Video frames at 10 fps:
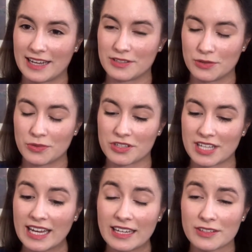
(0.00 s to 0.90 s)
as you were
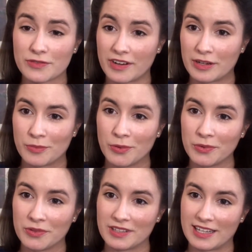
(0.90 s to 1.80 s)
saying, it's very
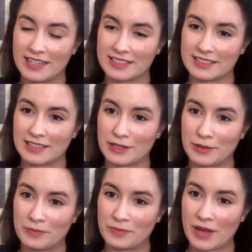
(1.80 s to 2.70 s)
important that
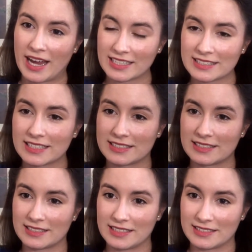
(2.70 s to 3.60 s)

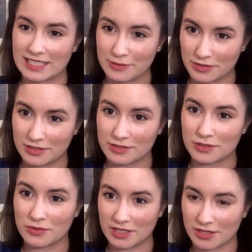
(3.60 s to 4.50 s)
access is given
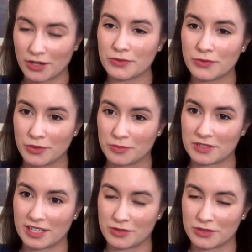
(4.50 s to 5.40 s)
to these art
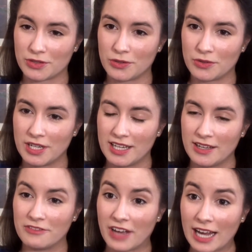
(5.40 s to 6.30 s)
forms that are so
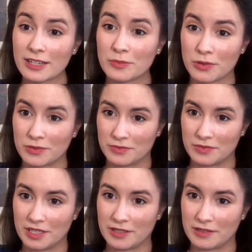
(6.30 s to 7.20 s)
valuable
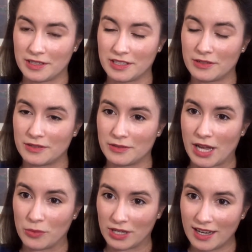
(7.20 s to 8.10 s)
in
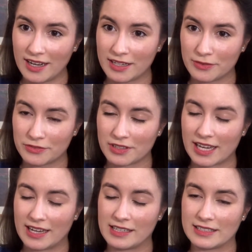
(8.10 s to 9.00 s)
our lives.
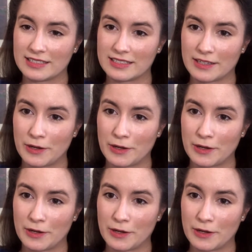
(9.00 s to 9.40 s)
And